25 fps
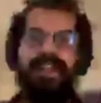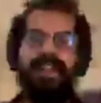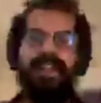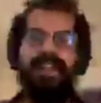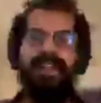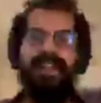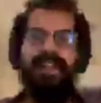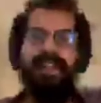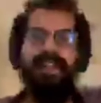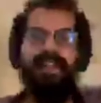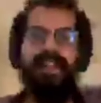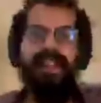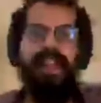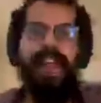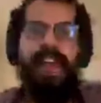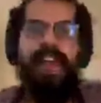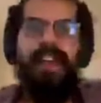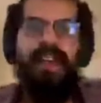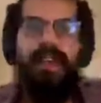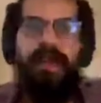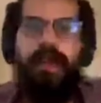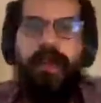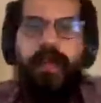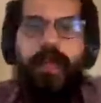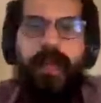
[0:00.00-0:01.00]

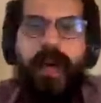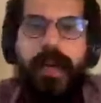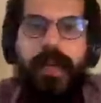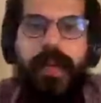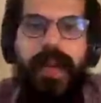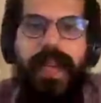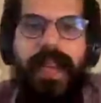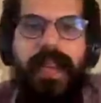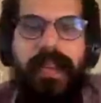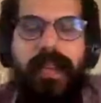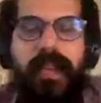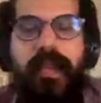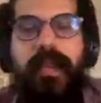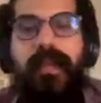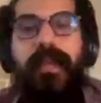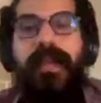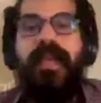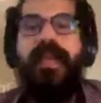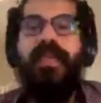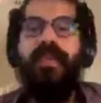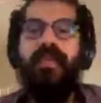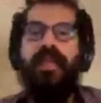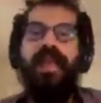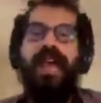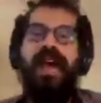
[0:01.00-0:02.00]
Then what we can do,
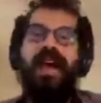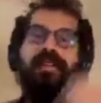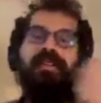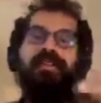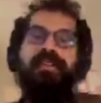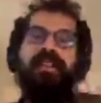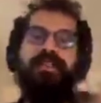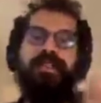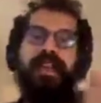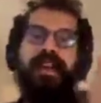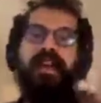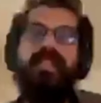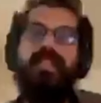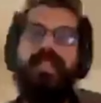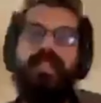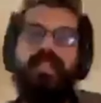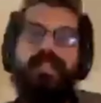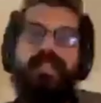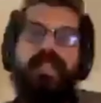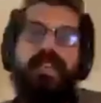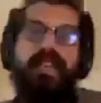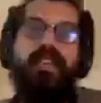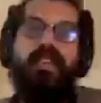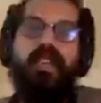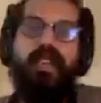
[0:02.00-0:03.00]
because we have the vector
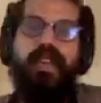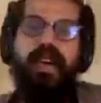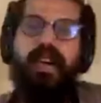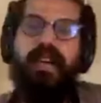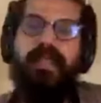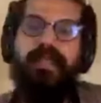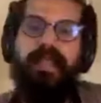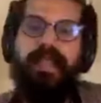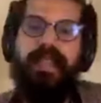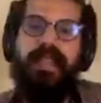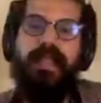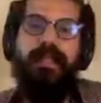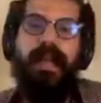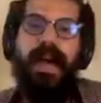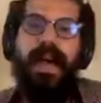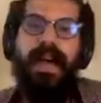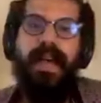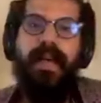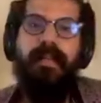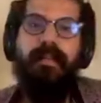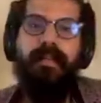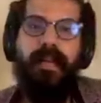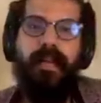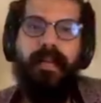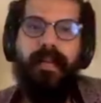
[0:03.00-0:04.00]
version of this
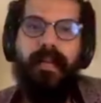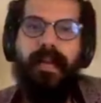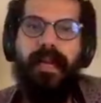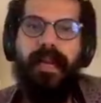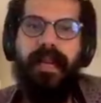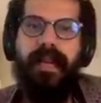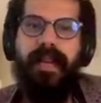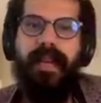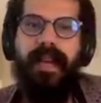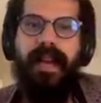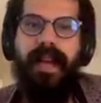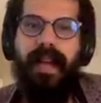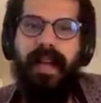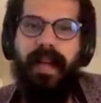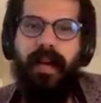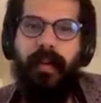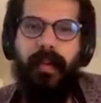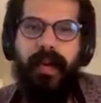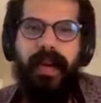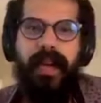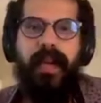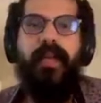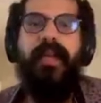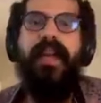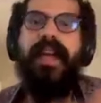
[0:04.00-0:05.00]
map, uh, we're
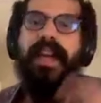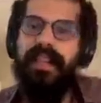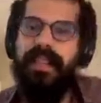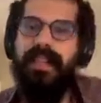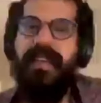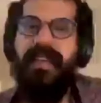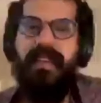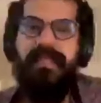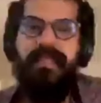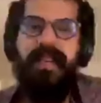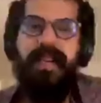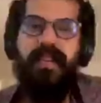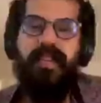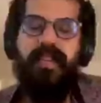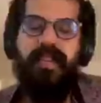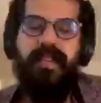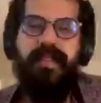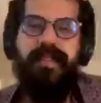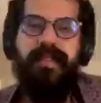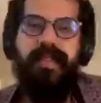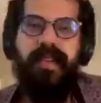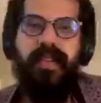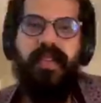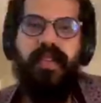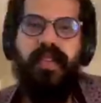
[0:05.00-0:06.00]
creating the vector
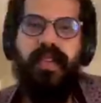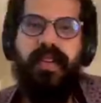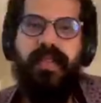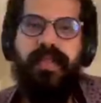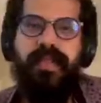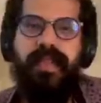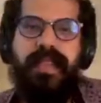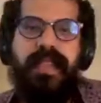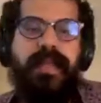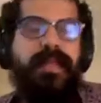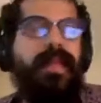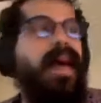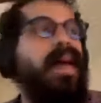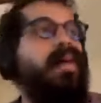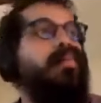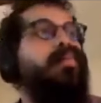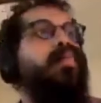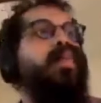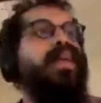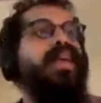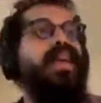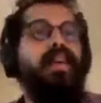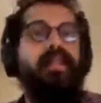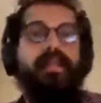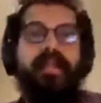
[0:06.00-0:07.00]
version of this map, we
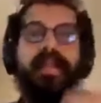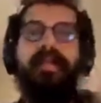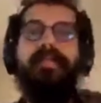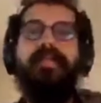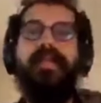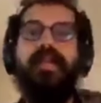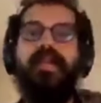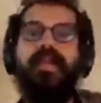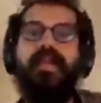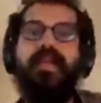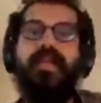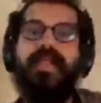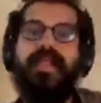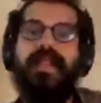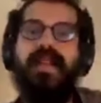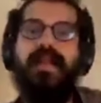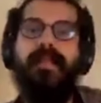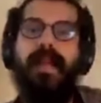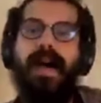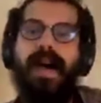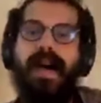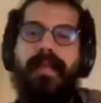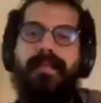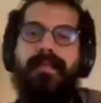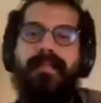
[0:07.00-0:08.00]
can reproduce the
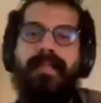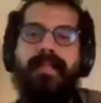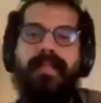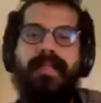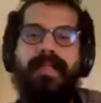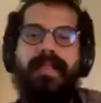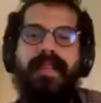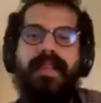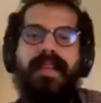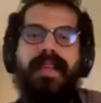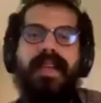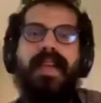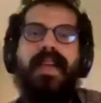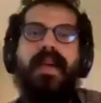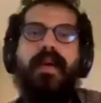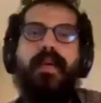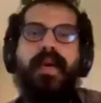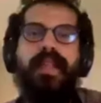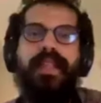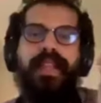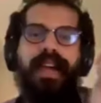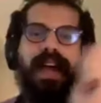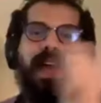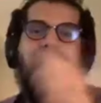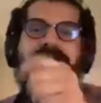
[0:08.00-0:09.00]
map
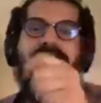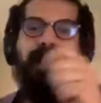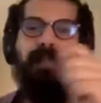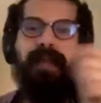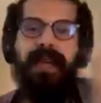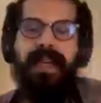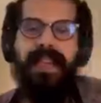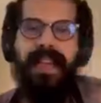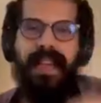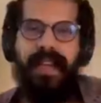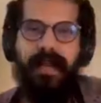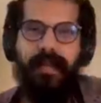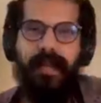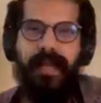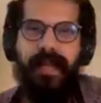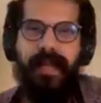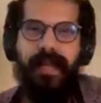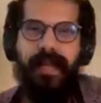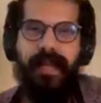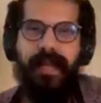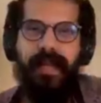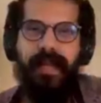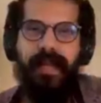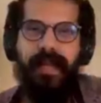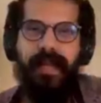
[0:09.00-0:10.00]
with Arabic
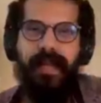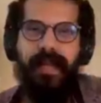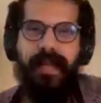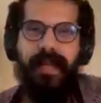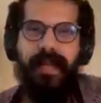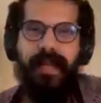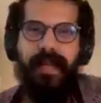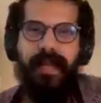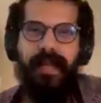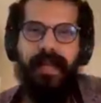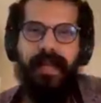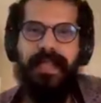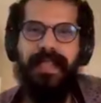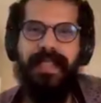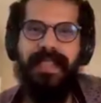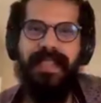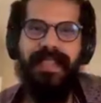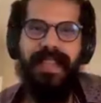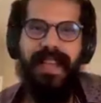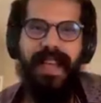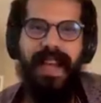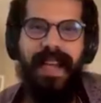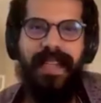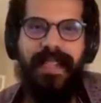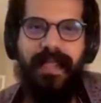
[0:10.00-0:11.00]
labels
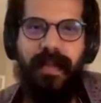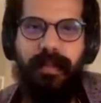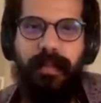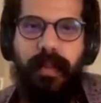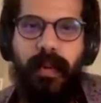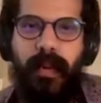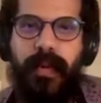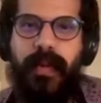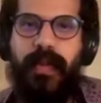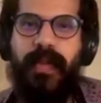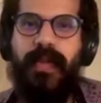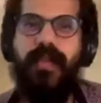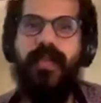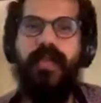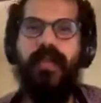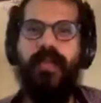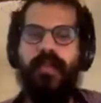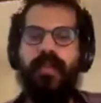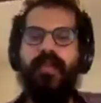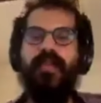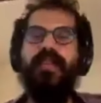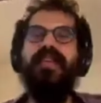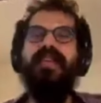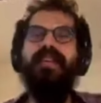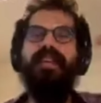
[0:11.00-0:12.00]
as opposed
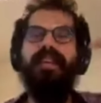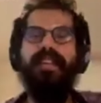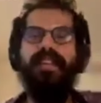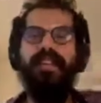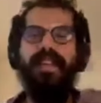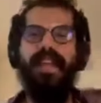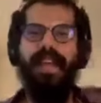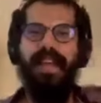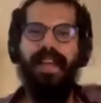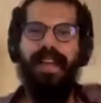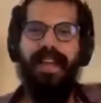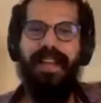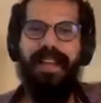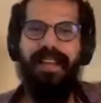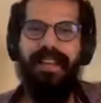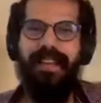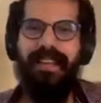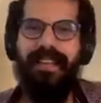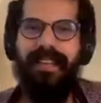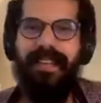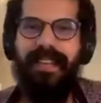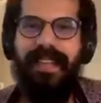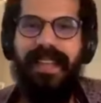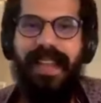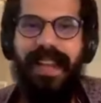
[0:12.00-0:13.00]
to
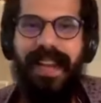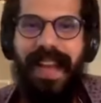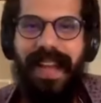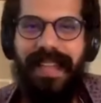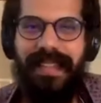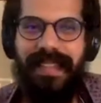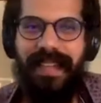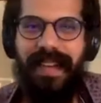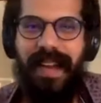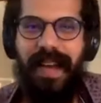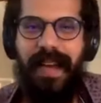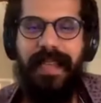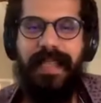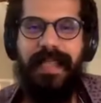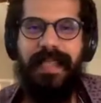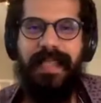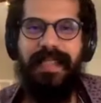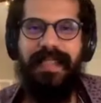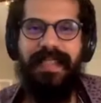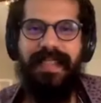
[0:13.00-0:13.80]
the, the Latinized